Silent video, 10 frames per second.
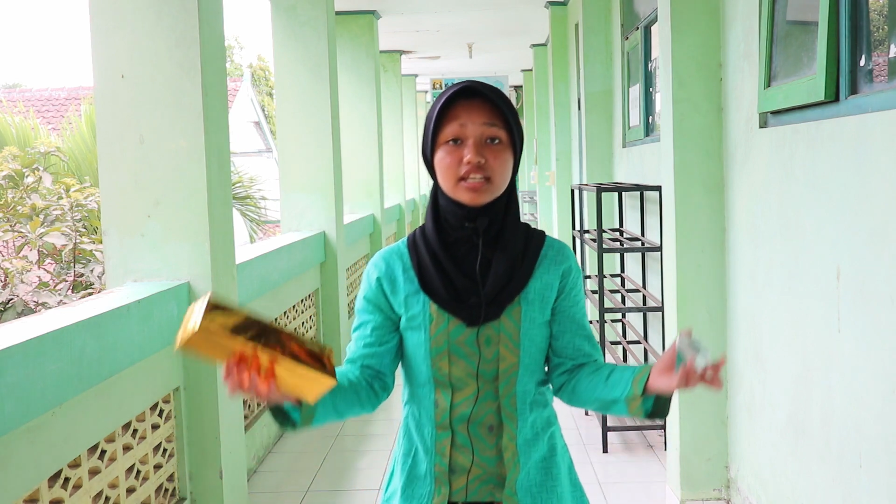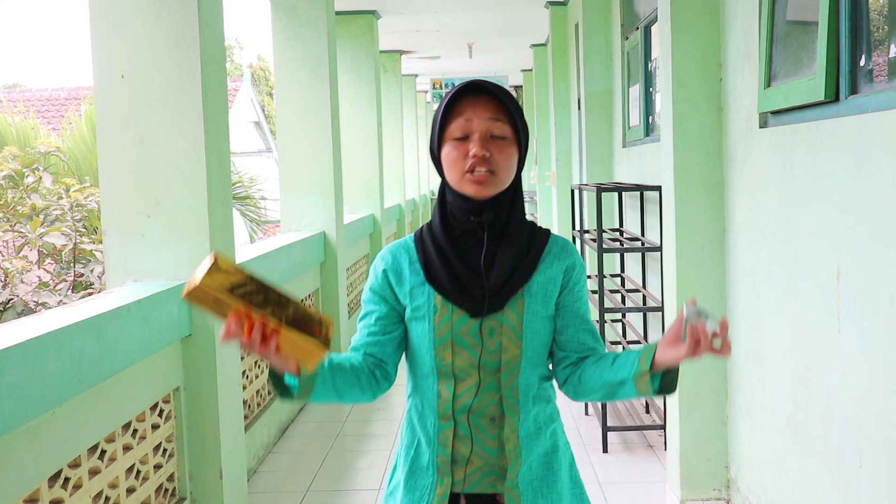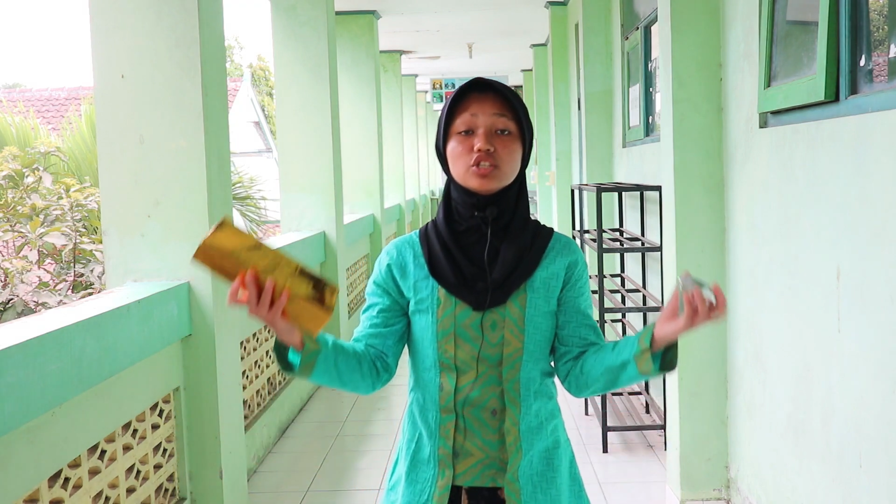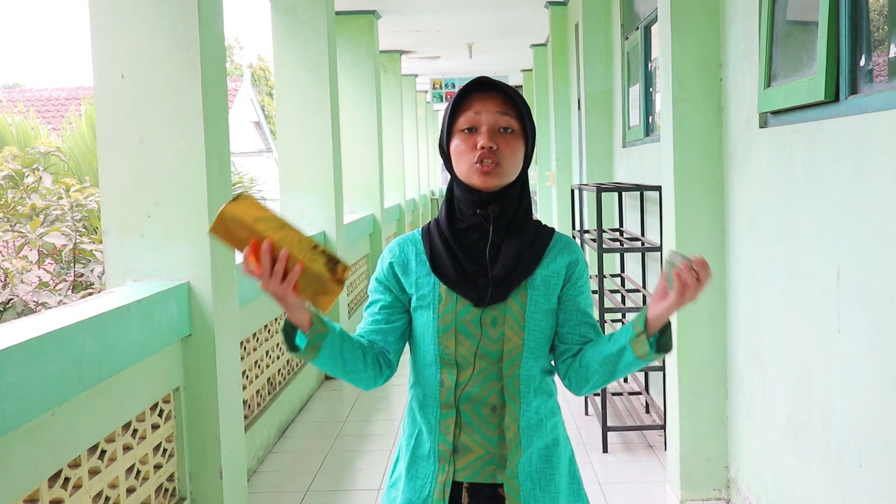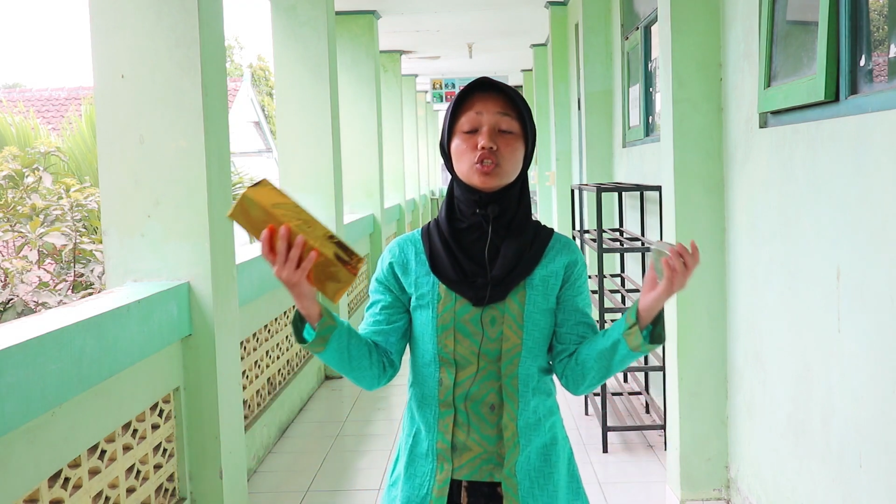
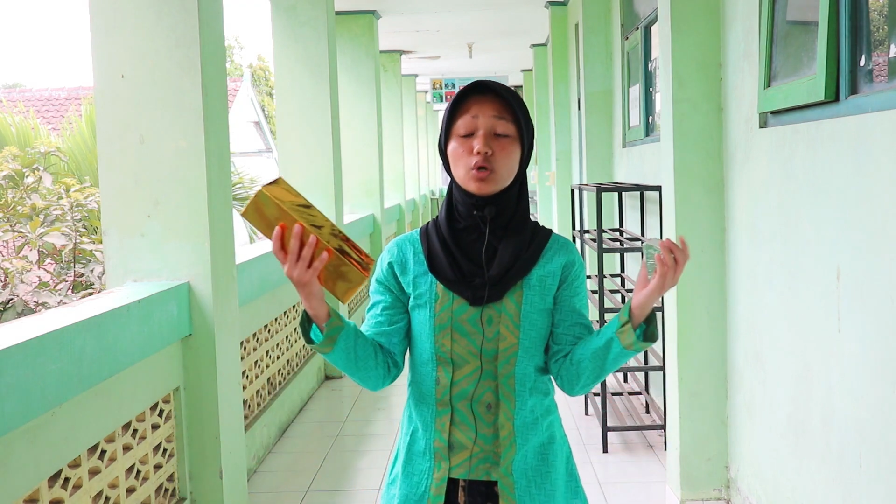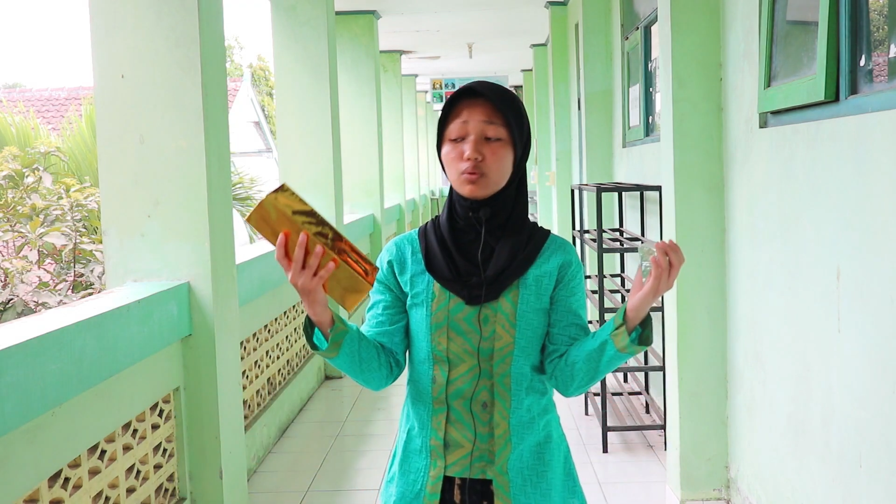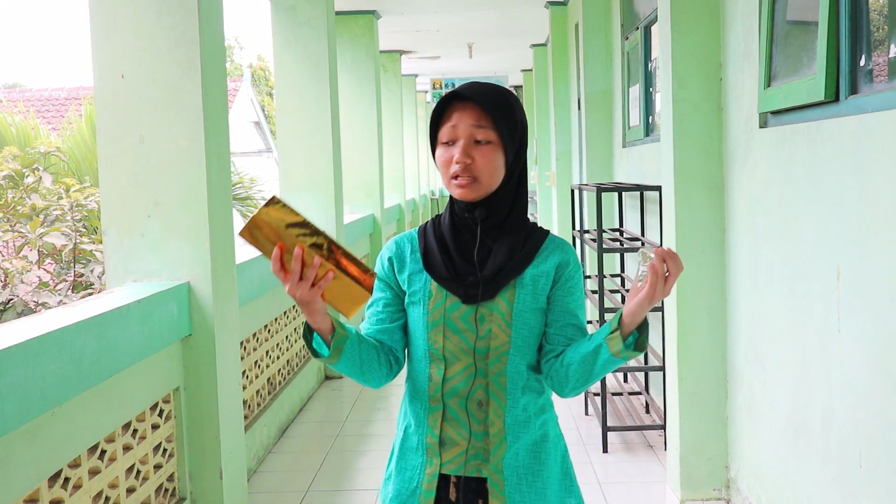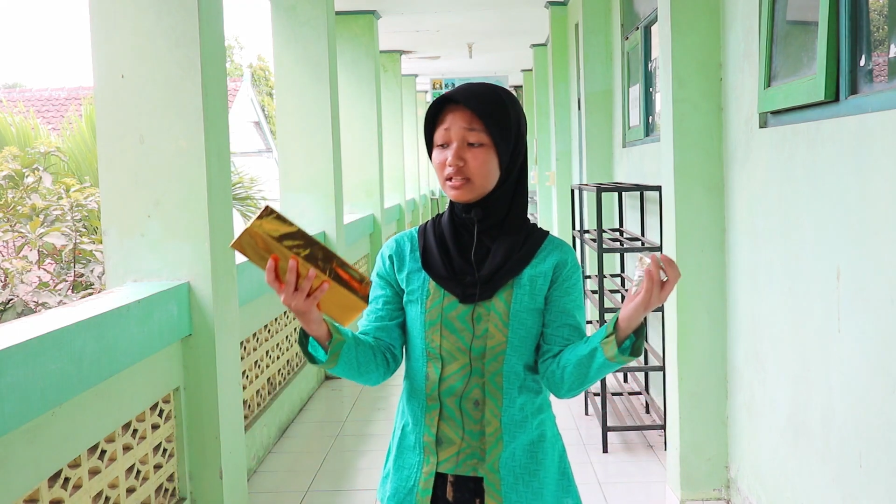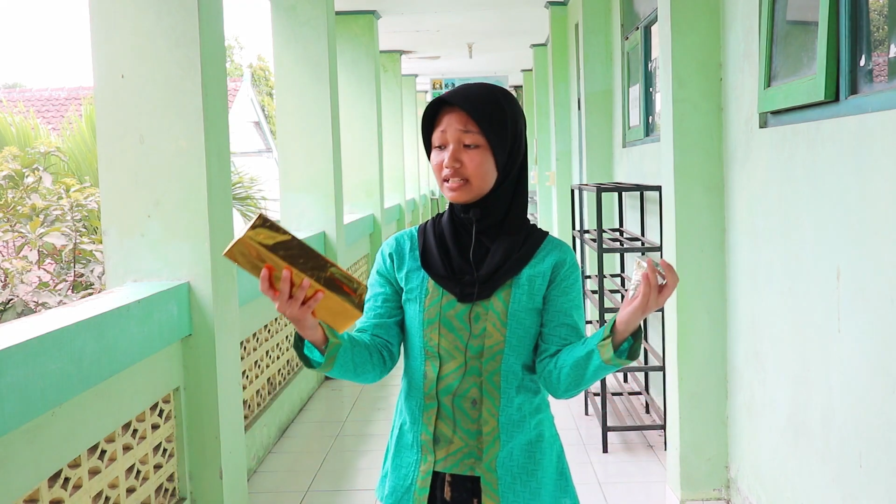This
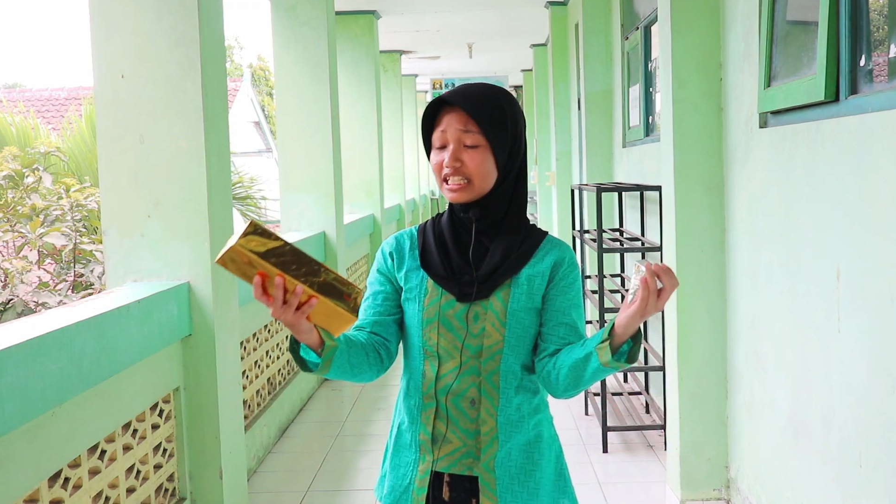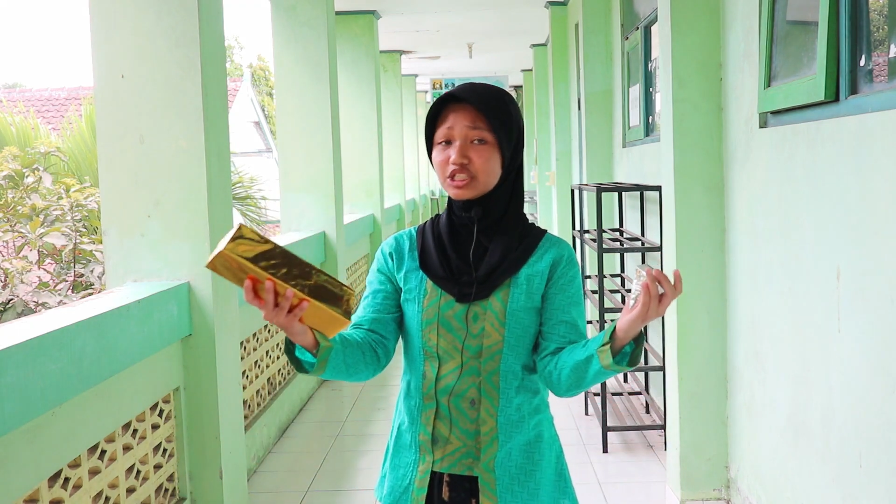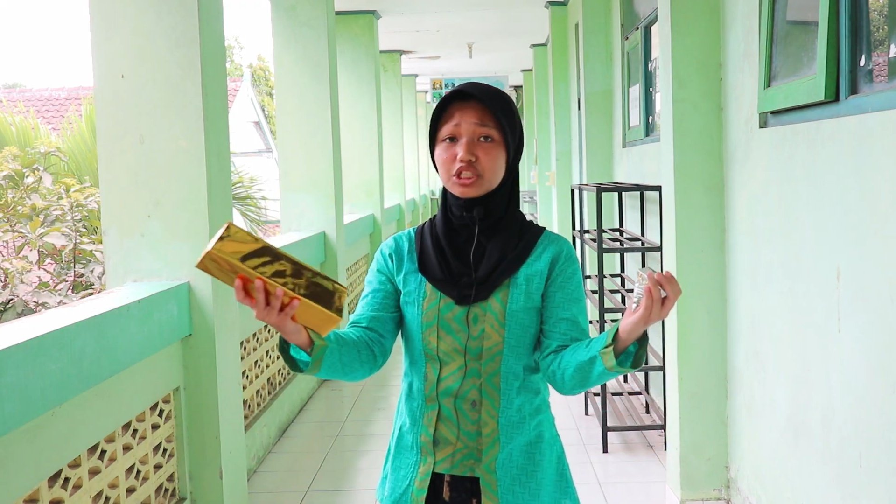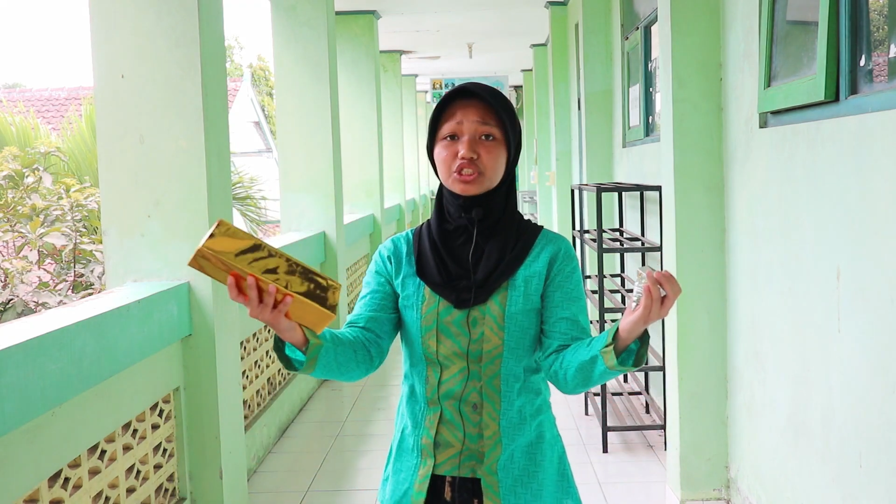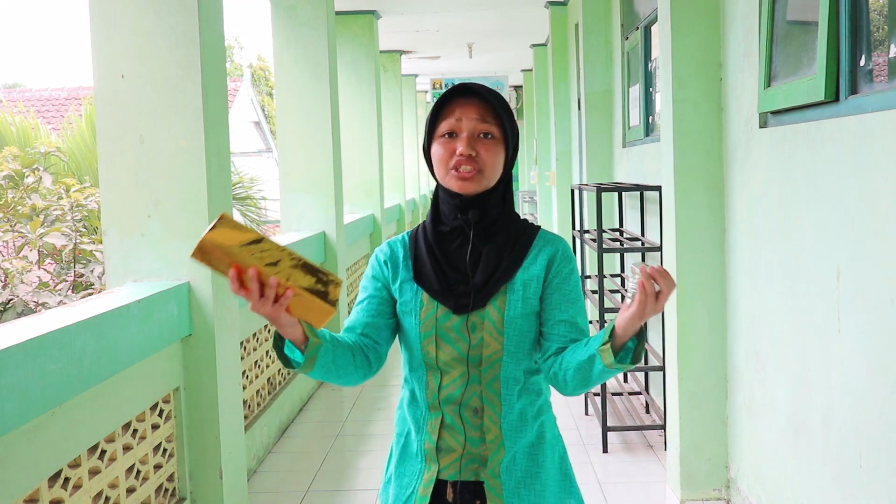jewelry
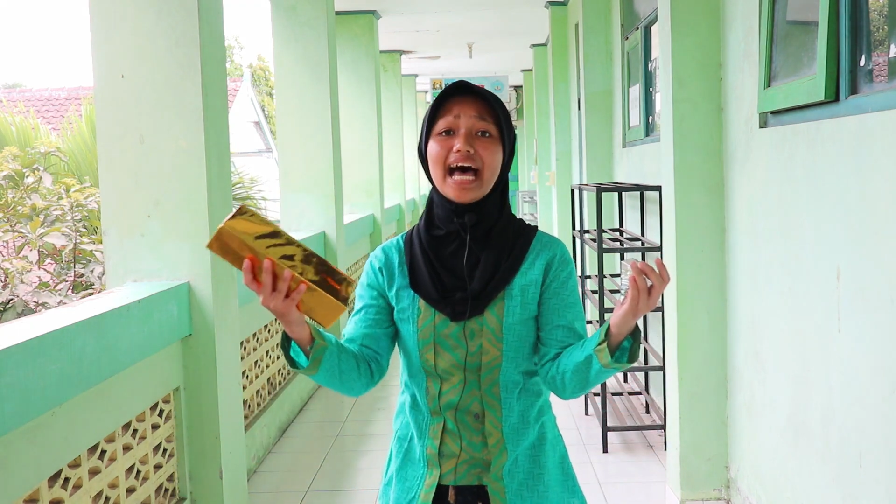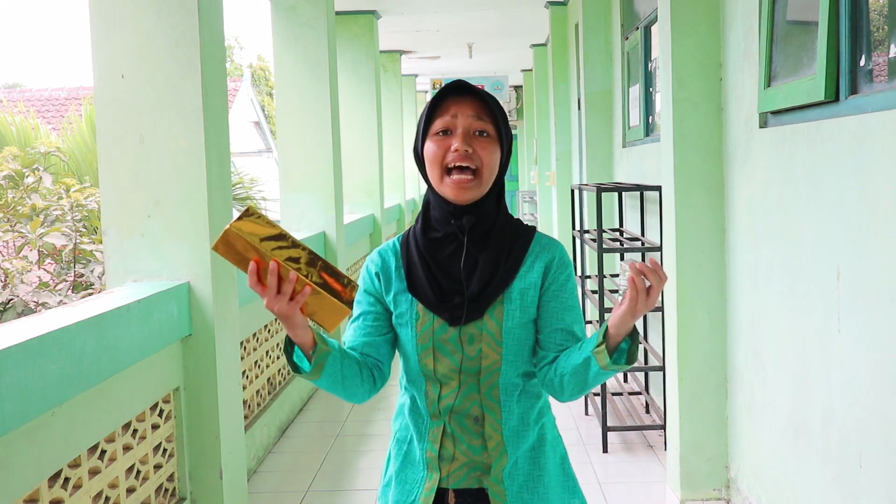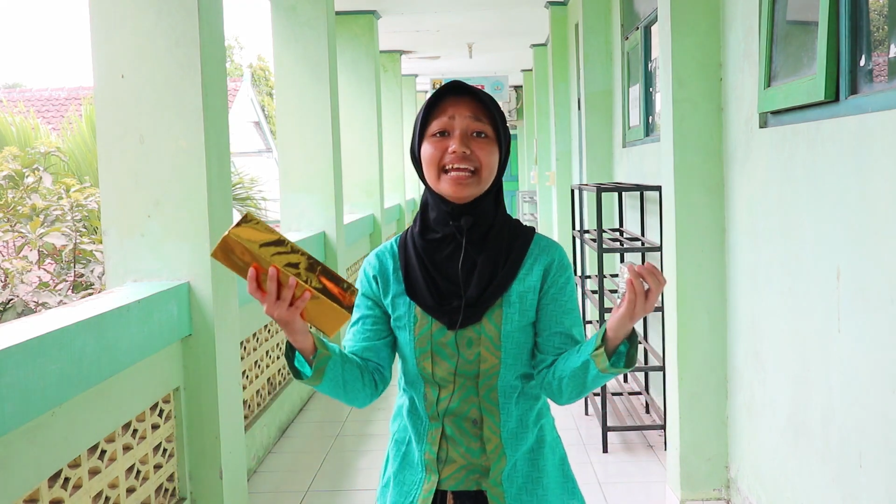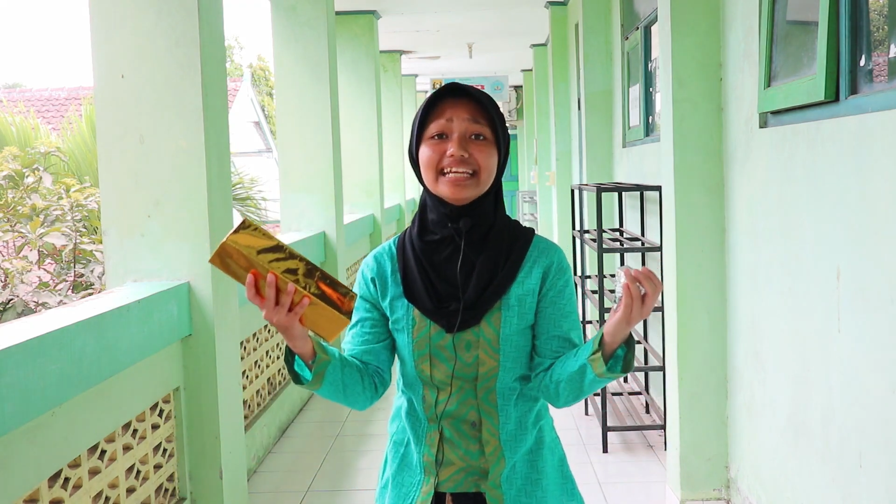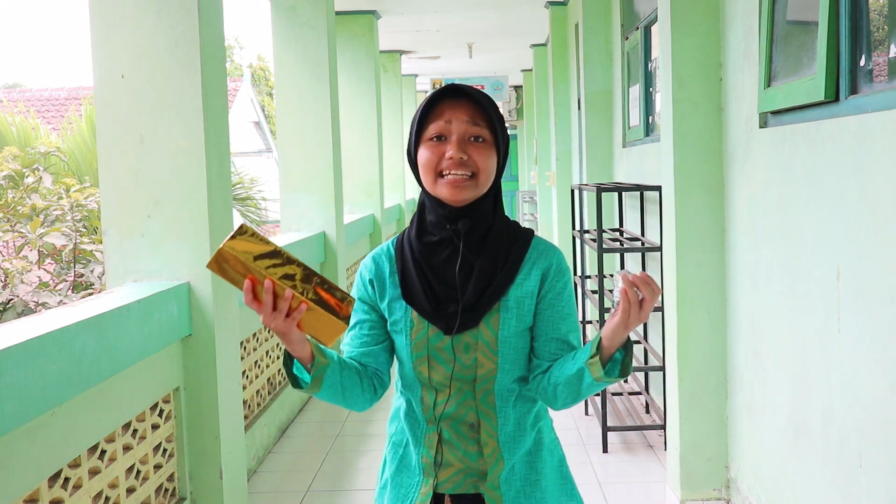is so
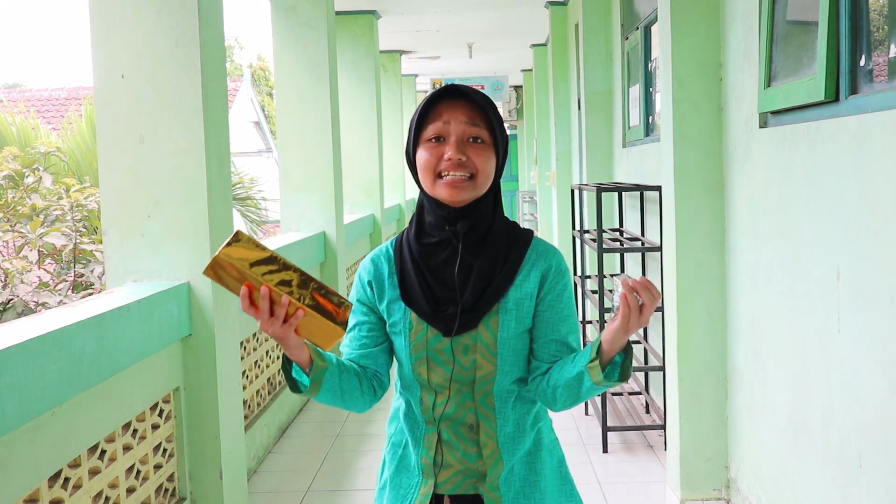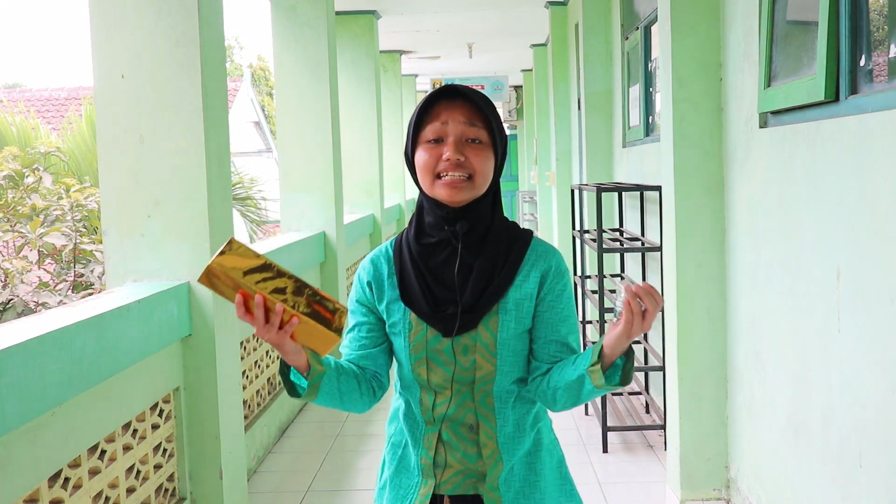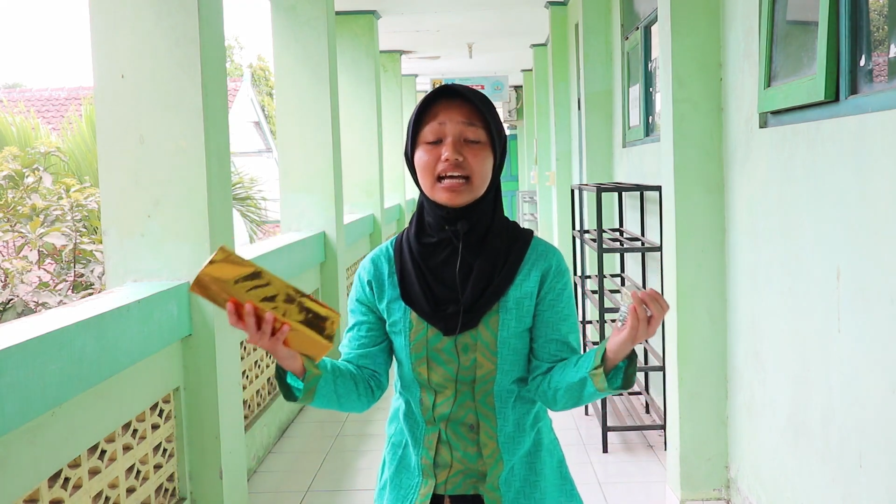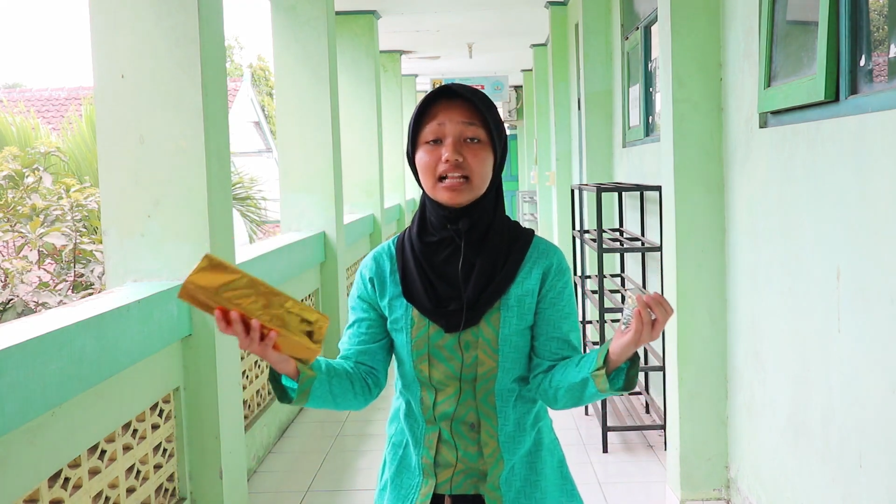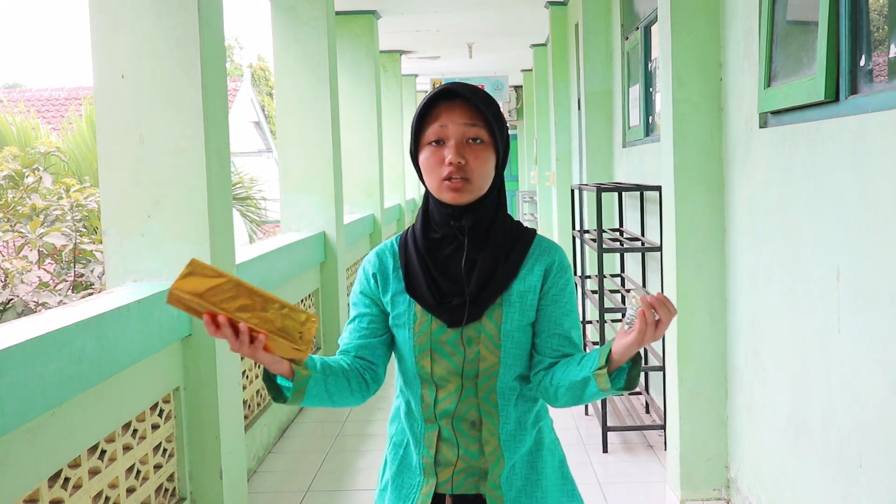shiny.